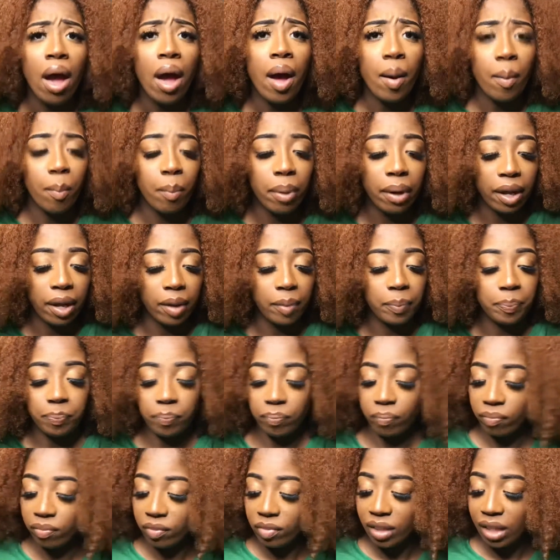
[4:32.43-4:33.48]
but
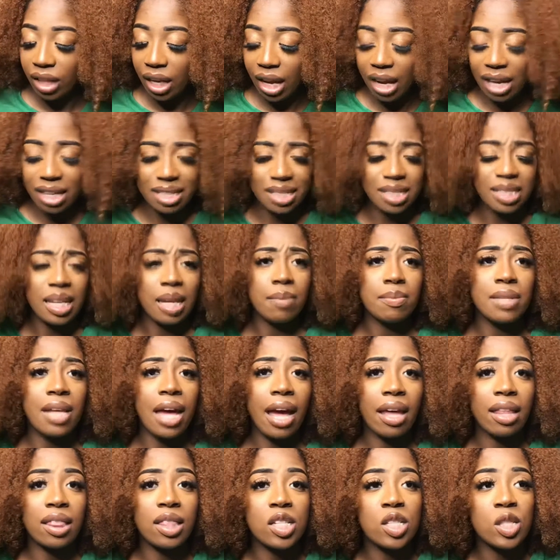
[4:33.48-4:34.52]
it seems
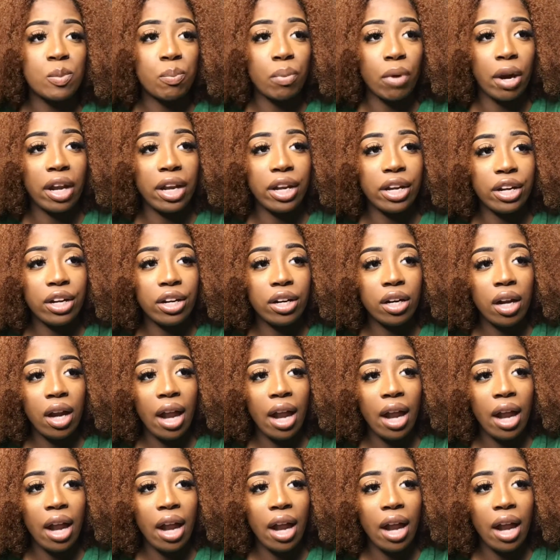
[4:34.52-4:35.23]
like the sprayer